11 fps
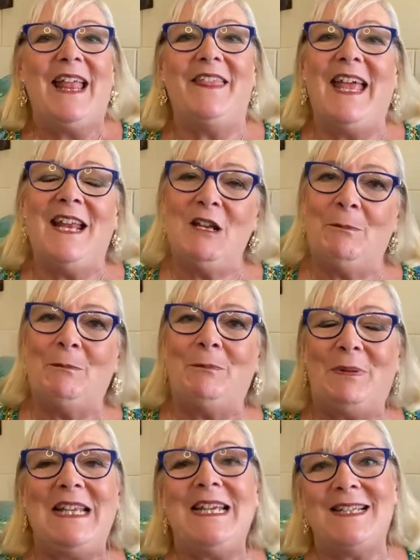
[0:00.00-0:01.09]
then
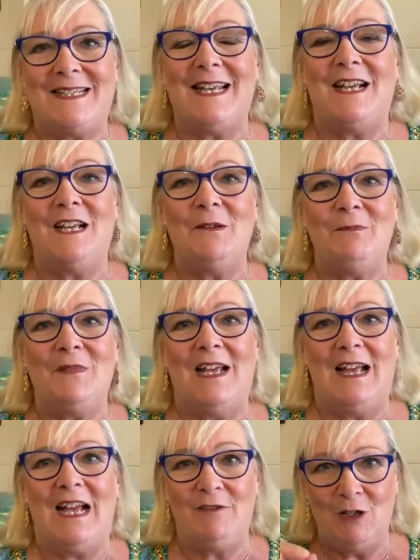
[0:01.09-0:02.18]
please
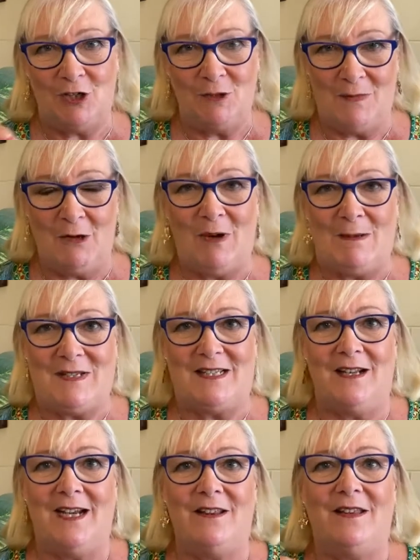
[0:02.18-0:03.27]
have a look at my
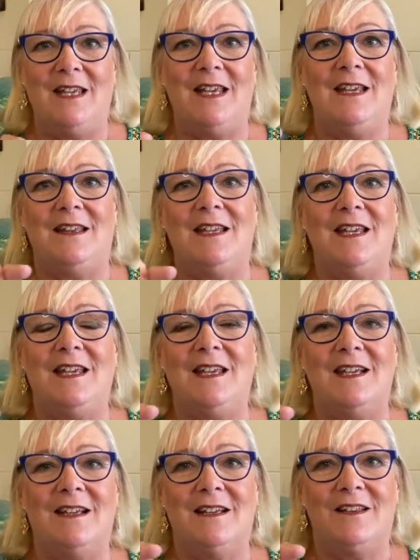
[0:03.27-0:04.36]
website.
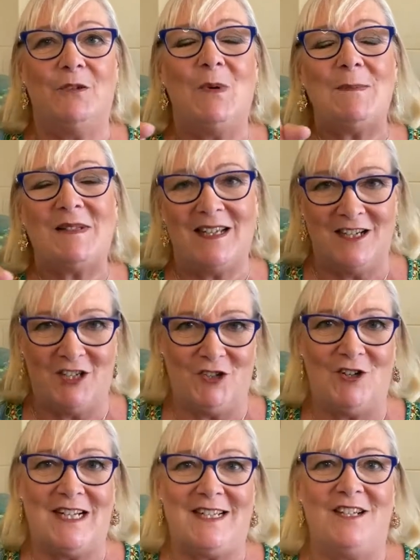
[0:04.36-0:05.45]
The website
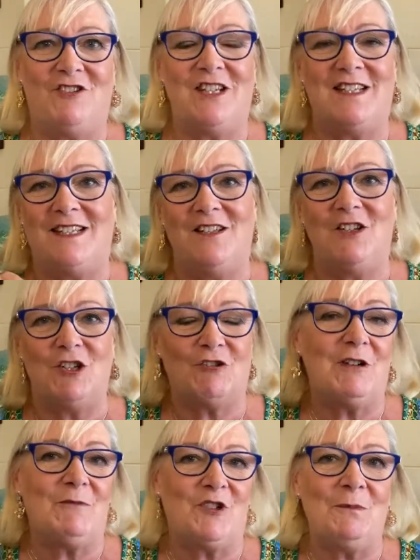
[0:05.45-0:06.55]
address is just in the
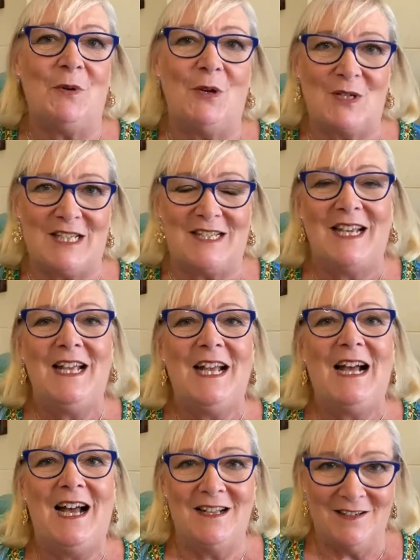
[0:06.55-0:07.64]
description box
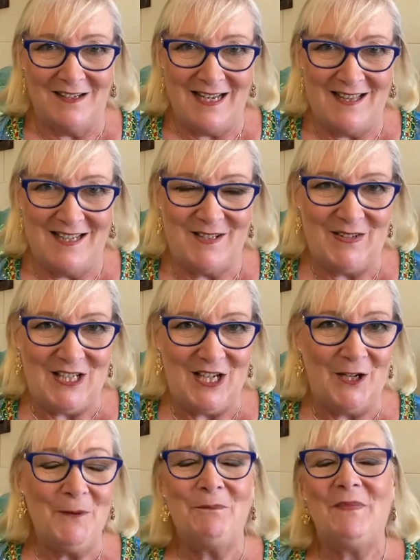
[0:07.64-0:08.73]
underneath this
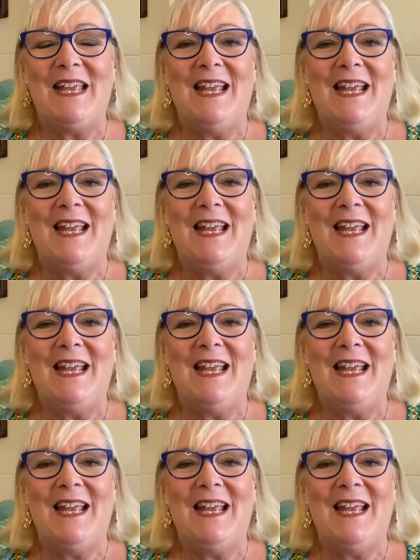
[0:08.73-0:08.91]
video,